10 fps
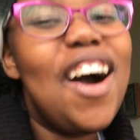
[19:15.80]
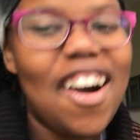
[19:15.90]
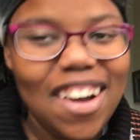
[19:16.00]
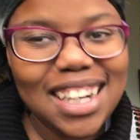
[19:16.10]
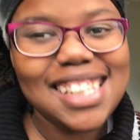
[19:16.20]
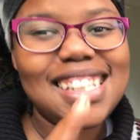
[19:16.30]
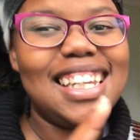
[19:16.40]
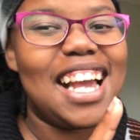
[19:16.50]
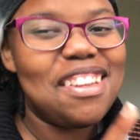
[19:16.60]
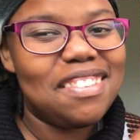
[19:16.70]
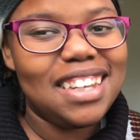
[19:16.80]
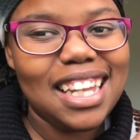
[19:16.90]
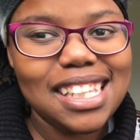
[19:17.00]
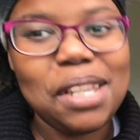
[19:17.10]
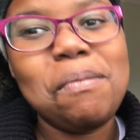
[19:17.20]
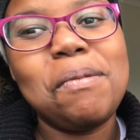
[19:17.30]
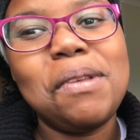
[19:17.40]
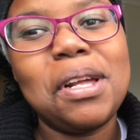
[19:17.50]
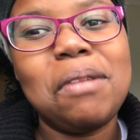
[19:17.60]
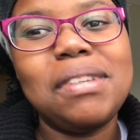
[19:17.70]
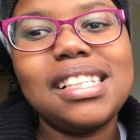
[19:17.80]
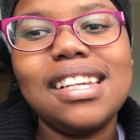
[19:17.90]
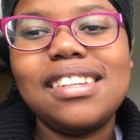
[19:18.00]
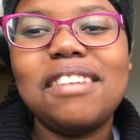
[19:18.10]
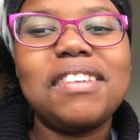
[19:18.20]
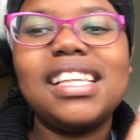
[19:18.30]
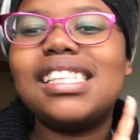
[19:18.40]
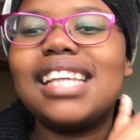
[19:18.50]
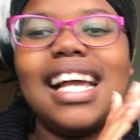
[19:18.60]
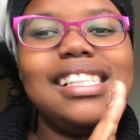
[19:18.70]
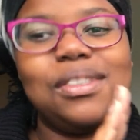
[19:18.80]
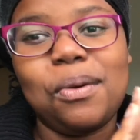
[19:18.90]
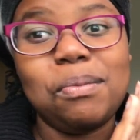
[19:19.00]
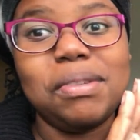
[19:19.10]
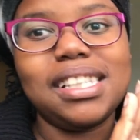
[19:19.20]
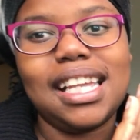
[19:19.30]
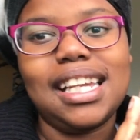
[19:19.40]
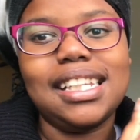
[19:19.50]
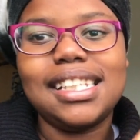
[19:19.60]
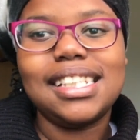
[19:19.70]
Honestly, I feel like some people are going to be scared to have kids. Guys, don't be scared.